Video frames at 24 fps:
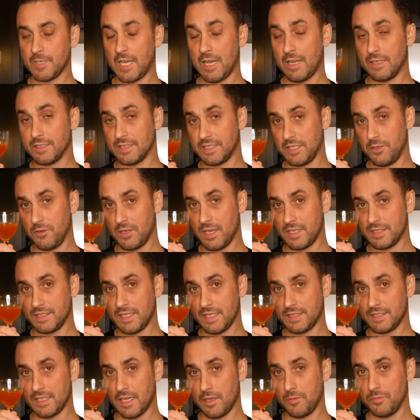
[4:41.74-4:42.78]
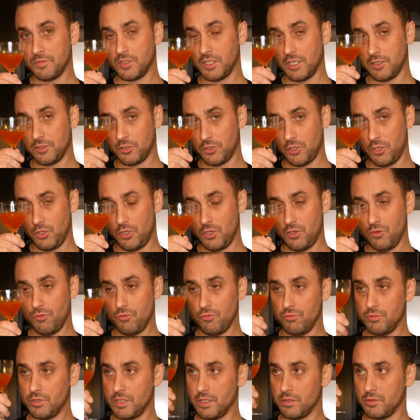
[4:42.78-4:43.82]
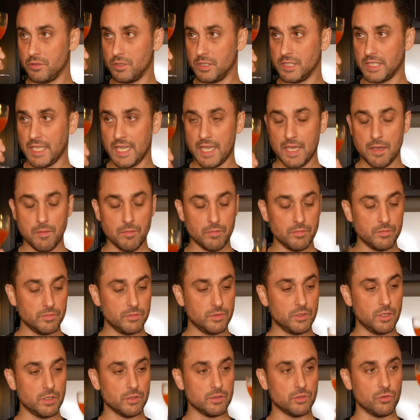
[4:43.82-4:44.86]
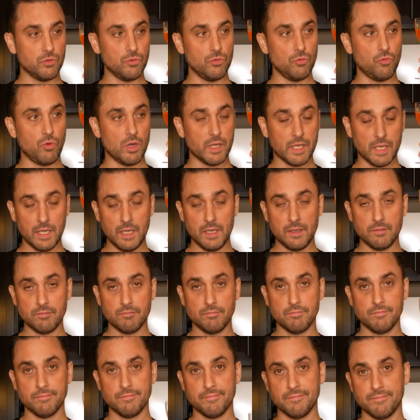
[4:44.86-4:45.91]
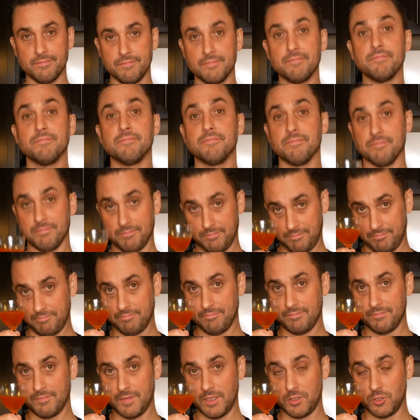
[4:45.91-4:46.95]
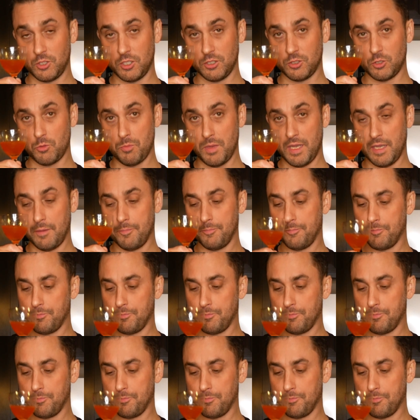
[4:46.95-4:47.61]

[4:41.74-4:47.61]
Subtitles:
I'll see you guys next time. Cheers to you, cheers to Sam, cheers to Joaquin, and cheers to me.